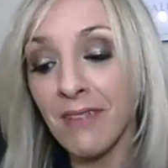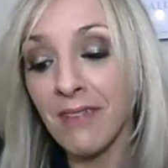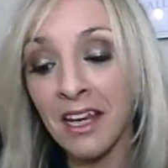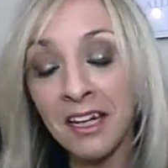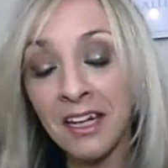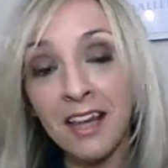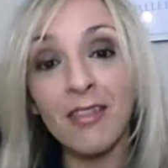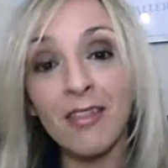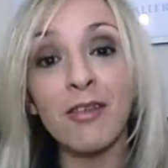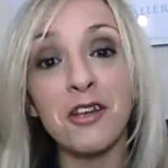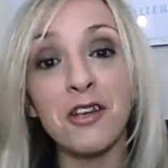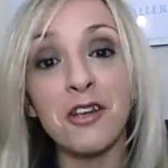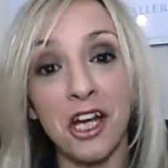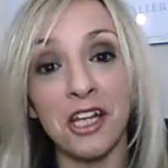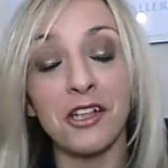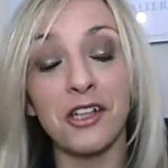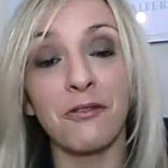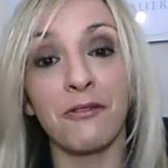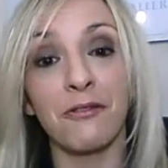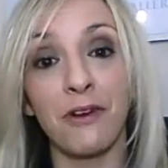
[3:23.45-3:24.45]
You need to
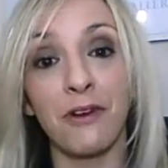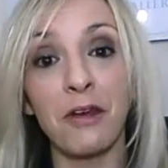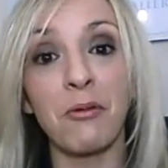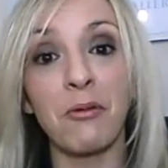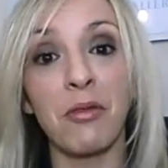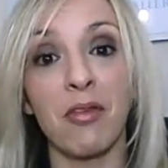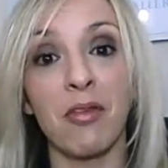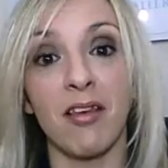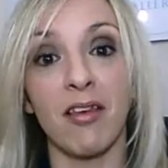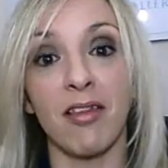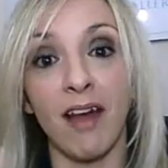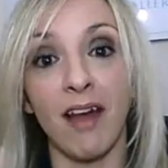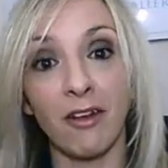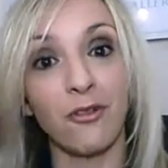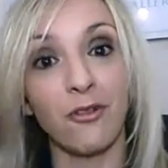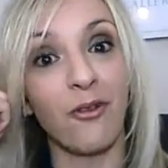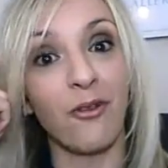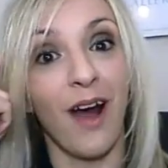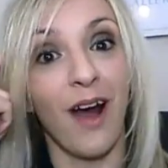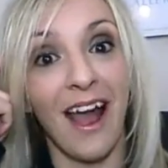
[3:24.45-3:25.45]
change the frequency
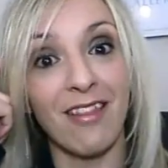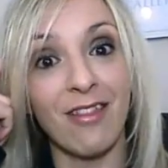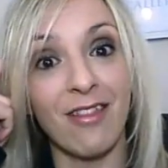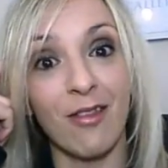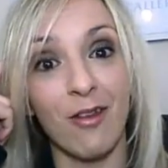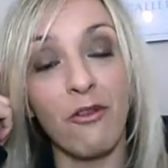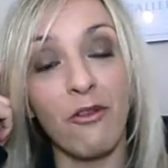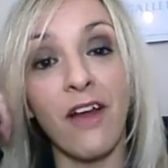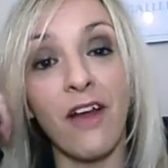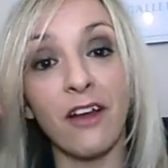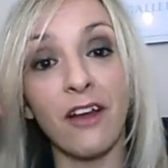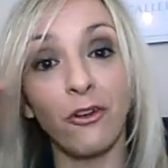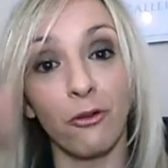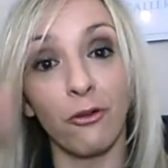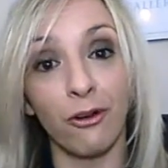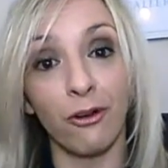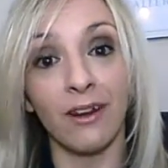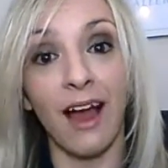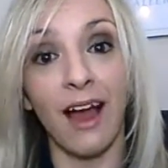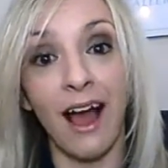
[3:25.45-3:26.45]
that your head's on, that
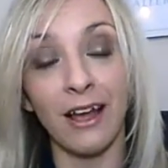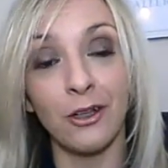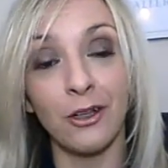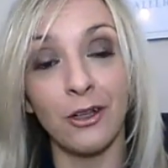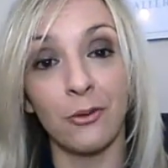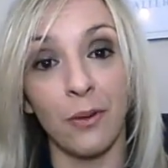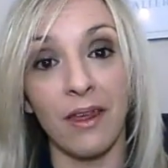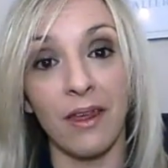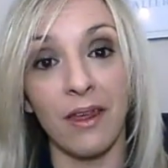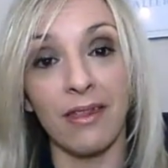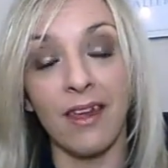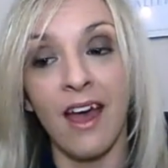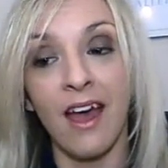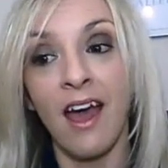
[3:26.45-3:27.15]
you're aligned with.